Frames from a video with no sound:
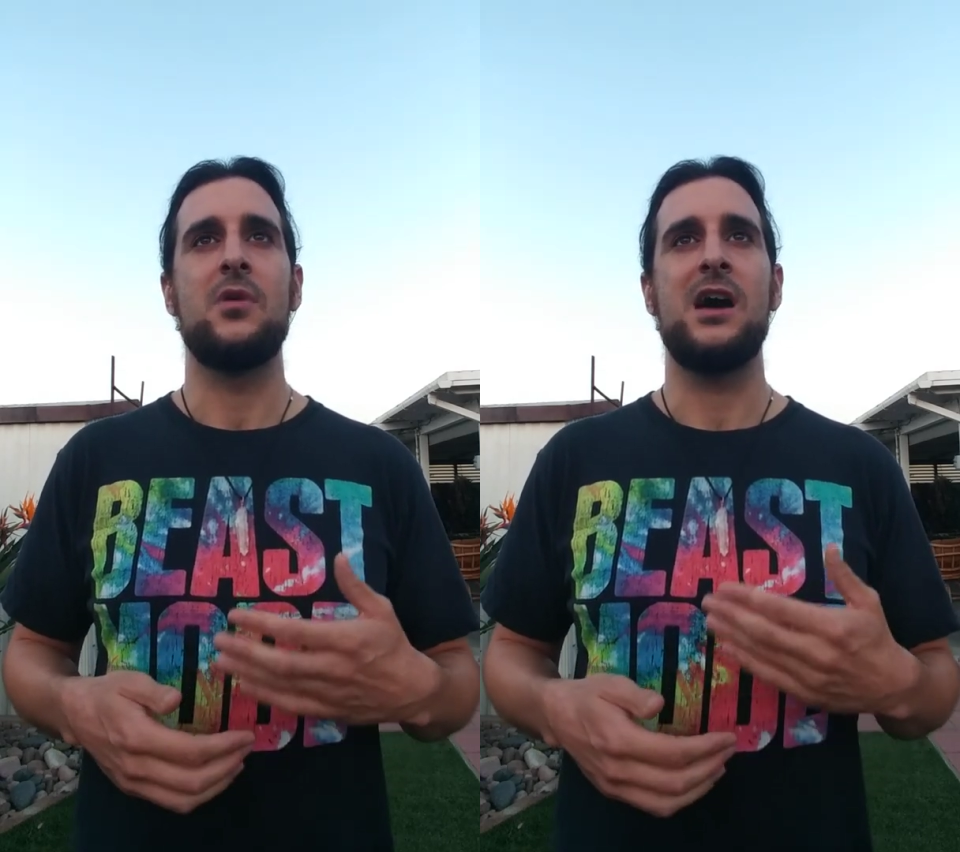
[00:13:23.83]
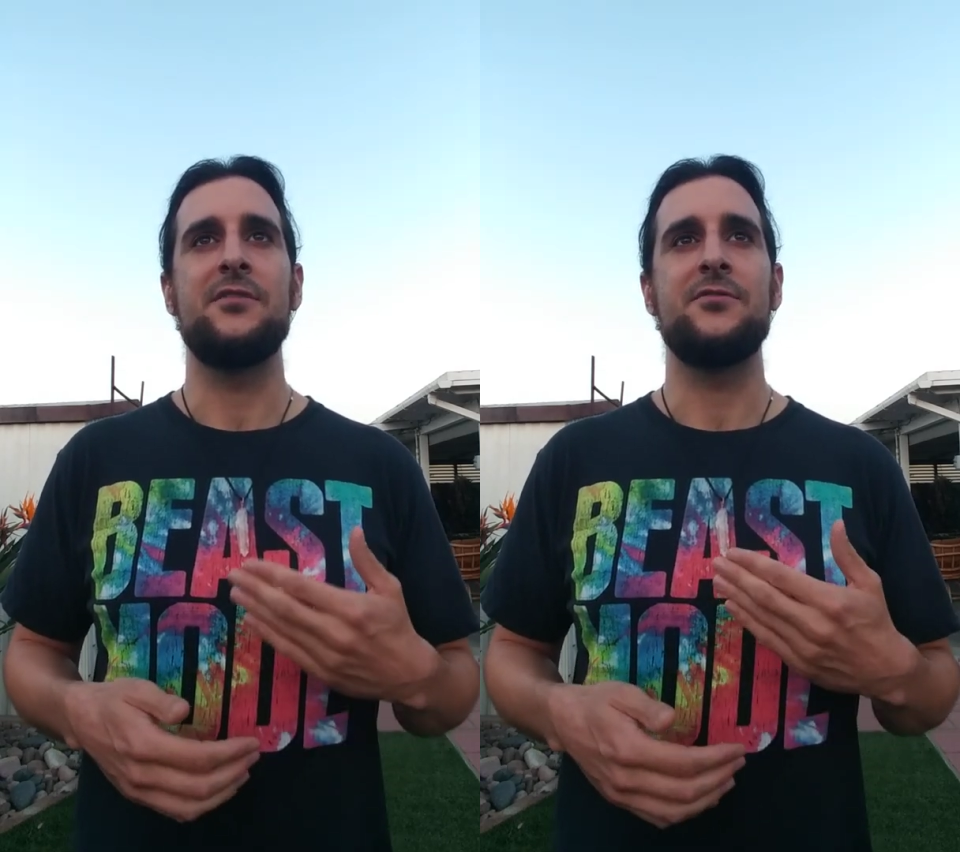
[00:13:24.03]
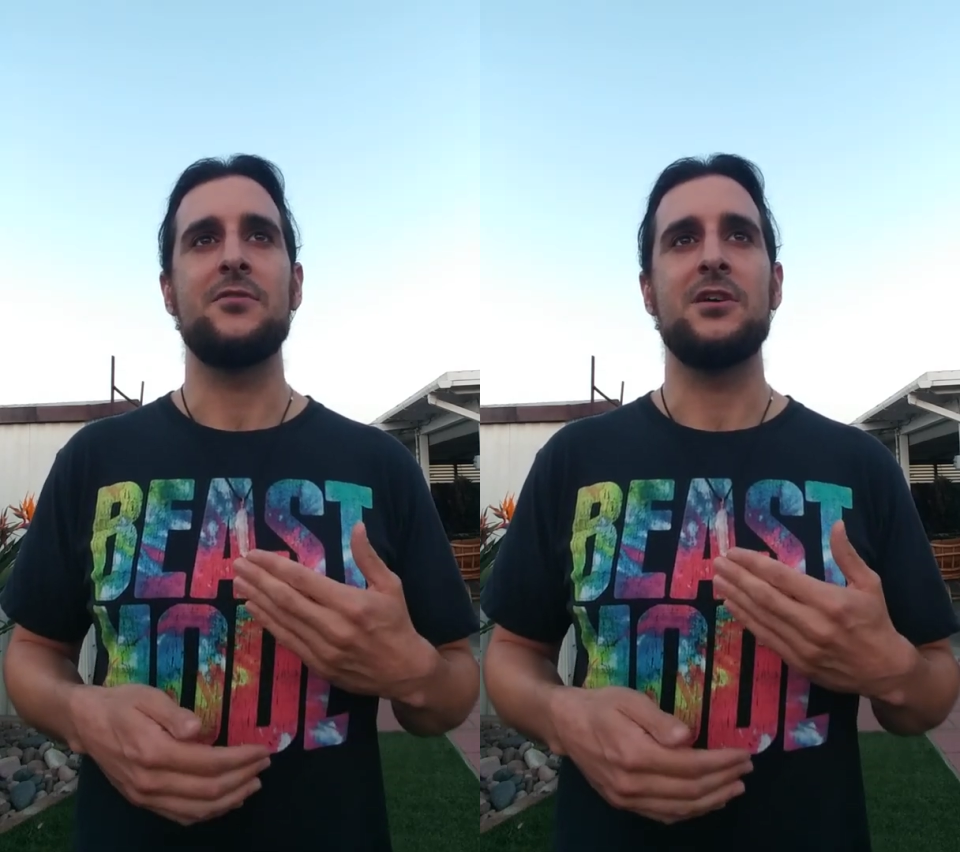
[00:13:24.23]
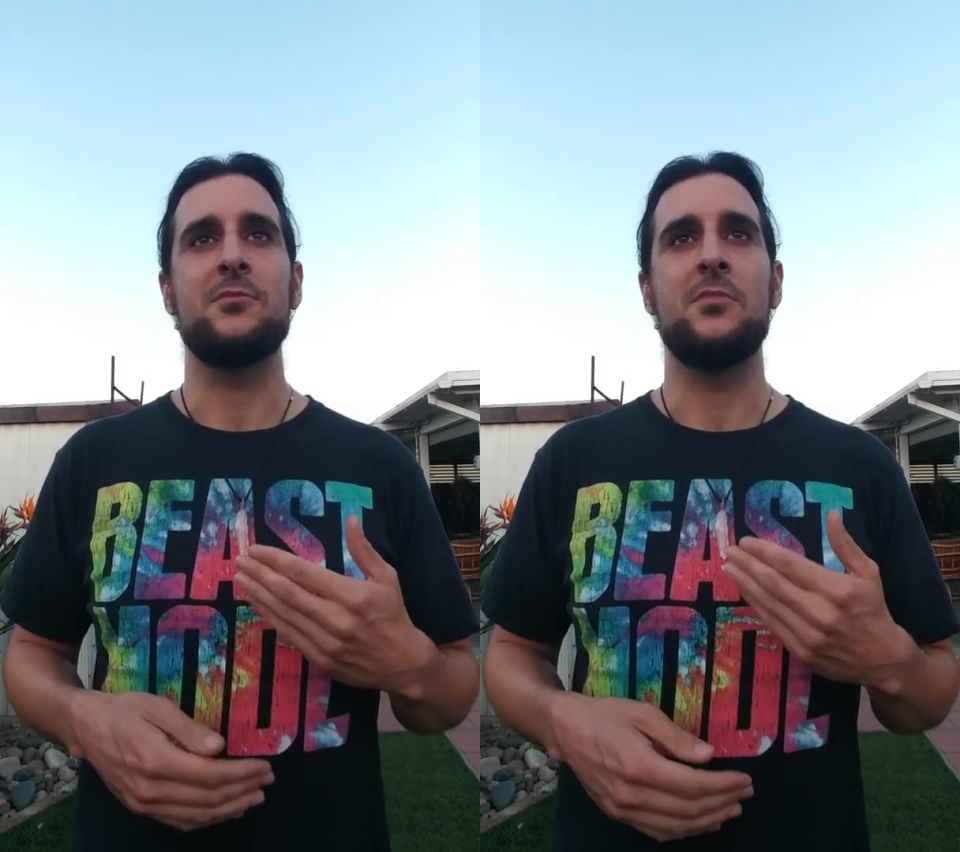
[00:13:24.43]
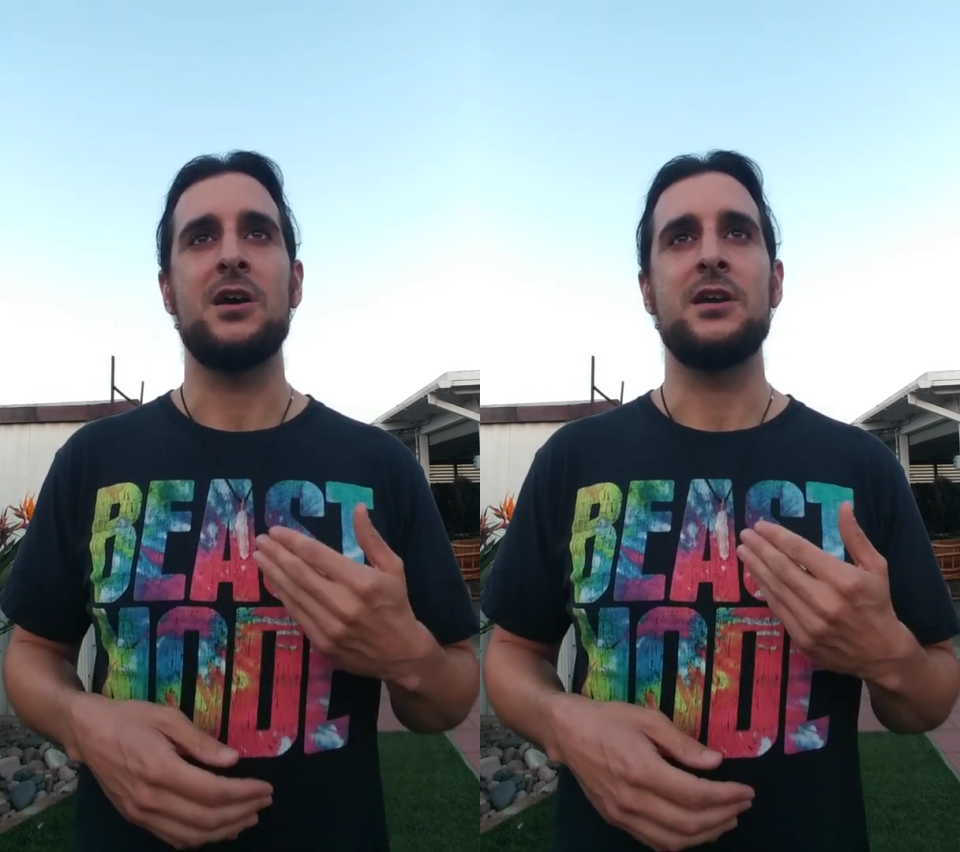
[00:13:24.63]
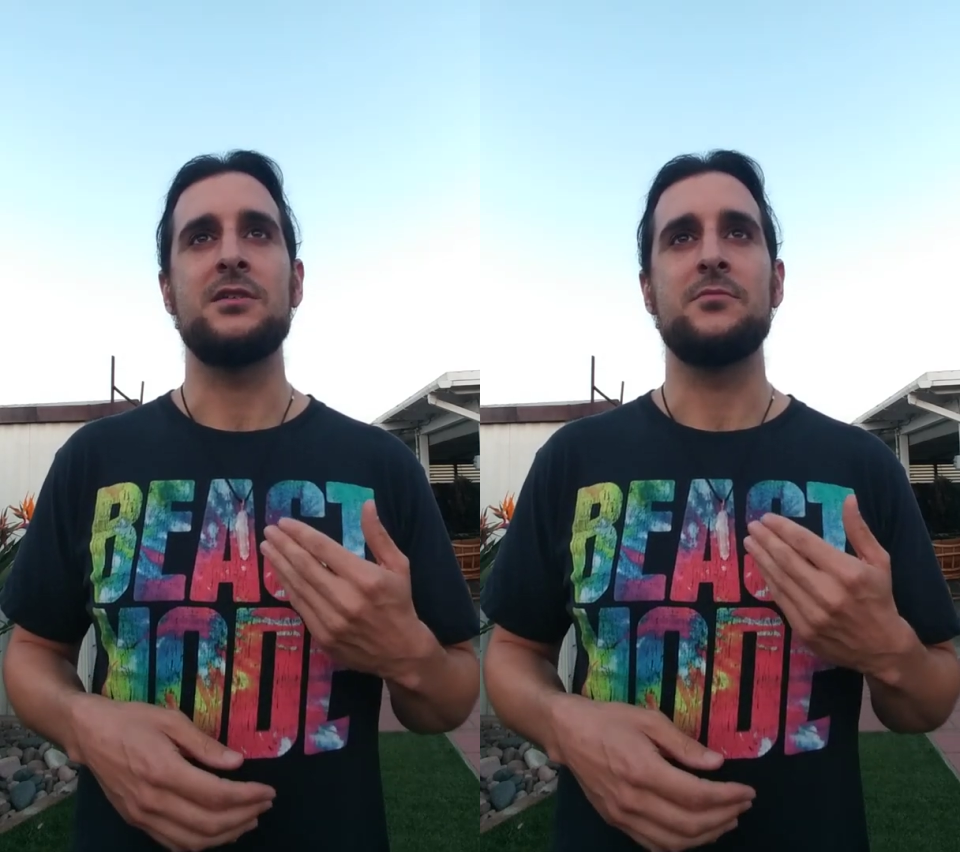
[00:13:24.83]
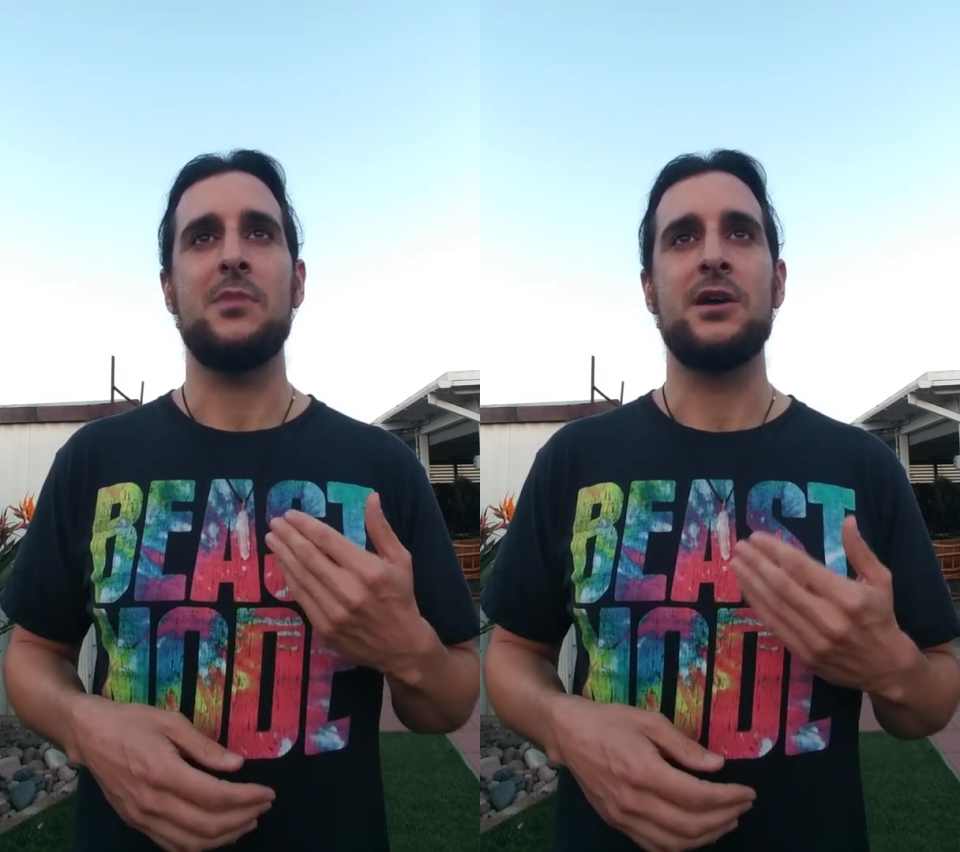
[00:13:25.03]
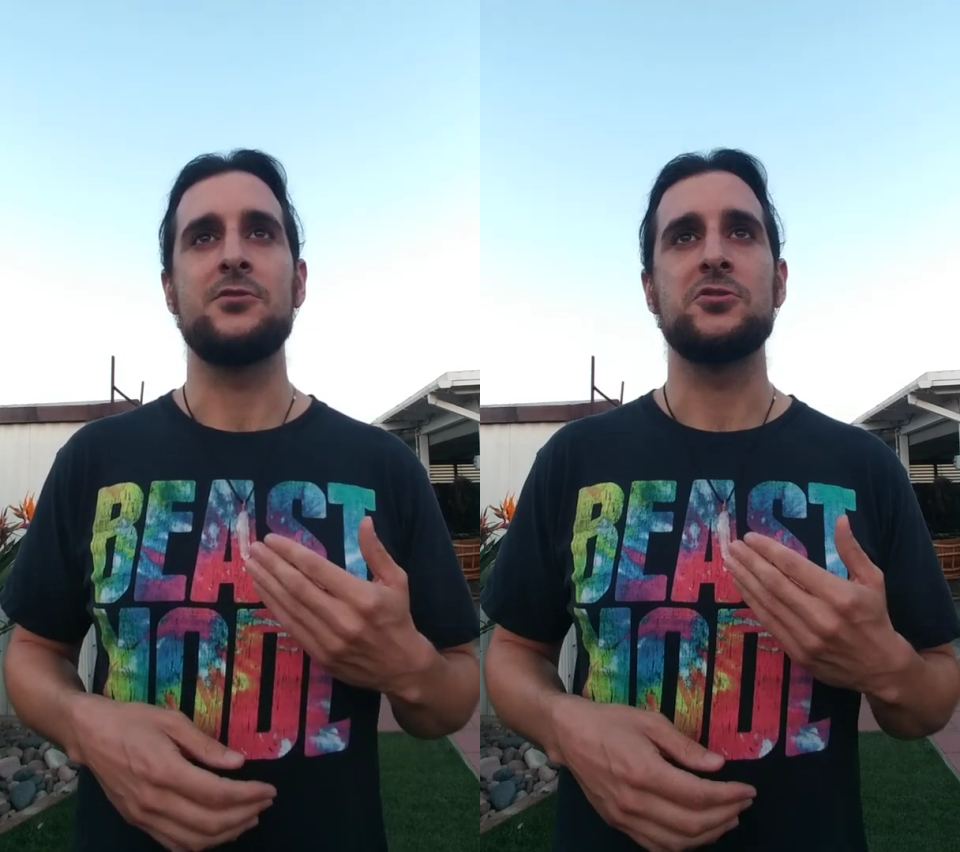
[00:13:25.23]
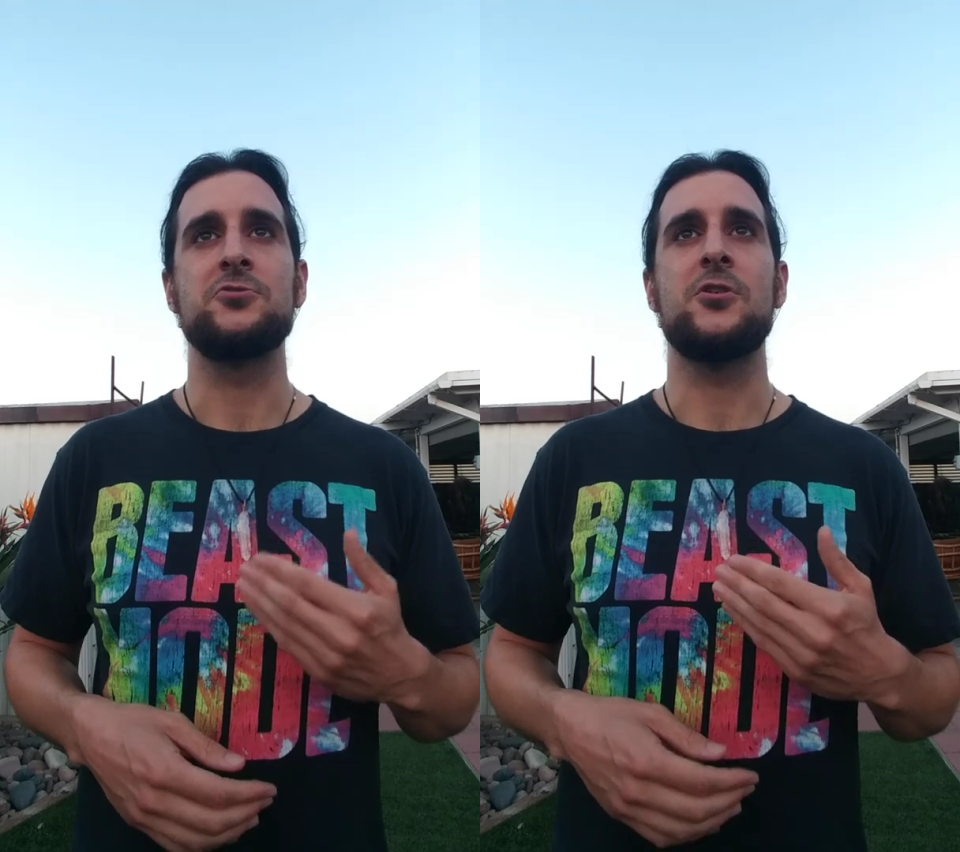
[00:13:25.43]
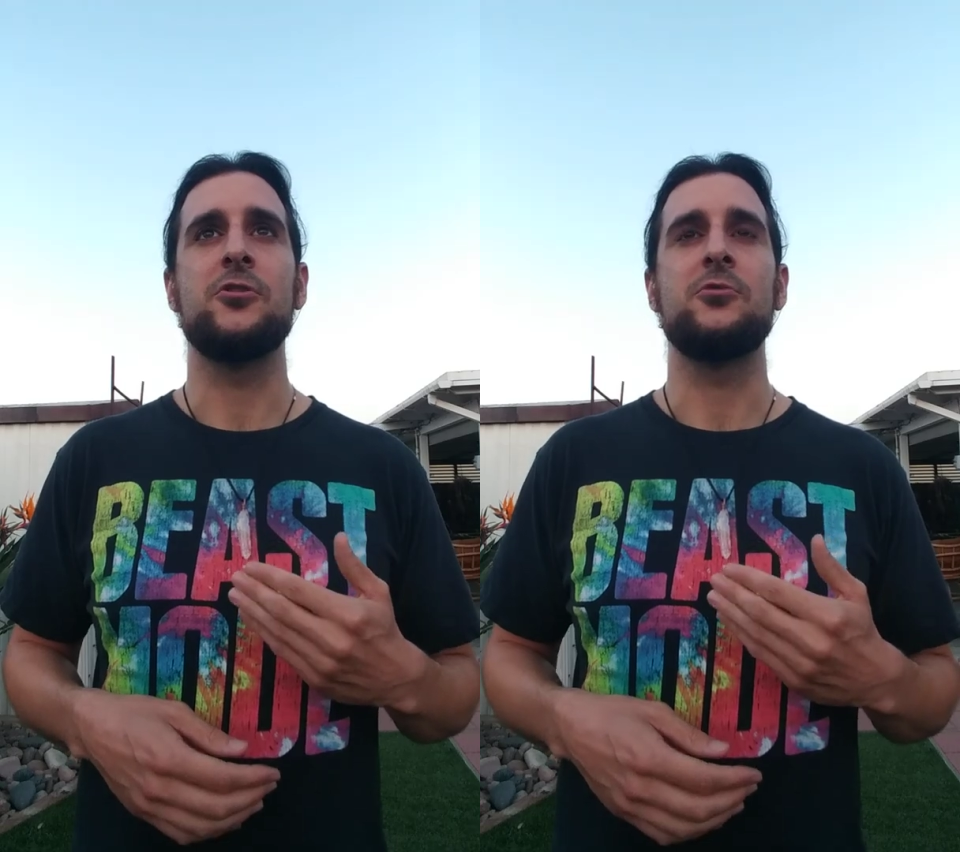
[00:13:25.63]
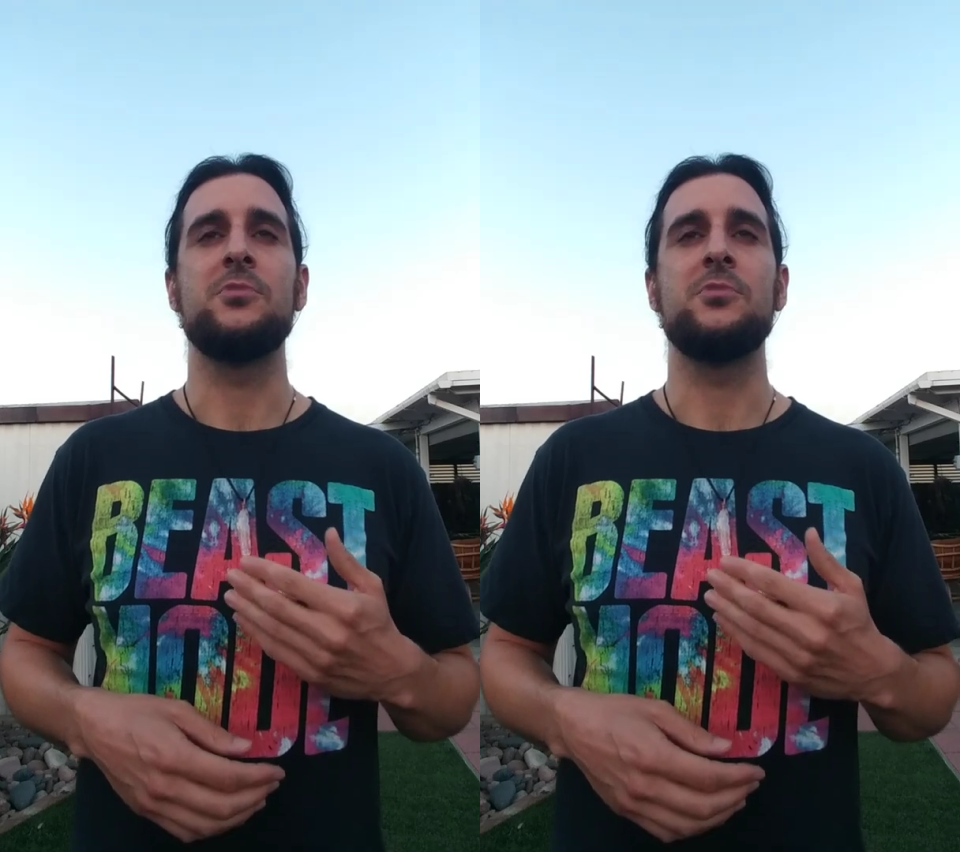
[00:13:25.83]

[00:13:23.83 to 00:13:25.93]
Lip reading: I feel like mine are stronger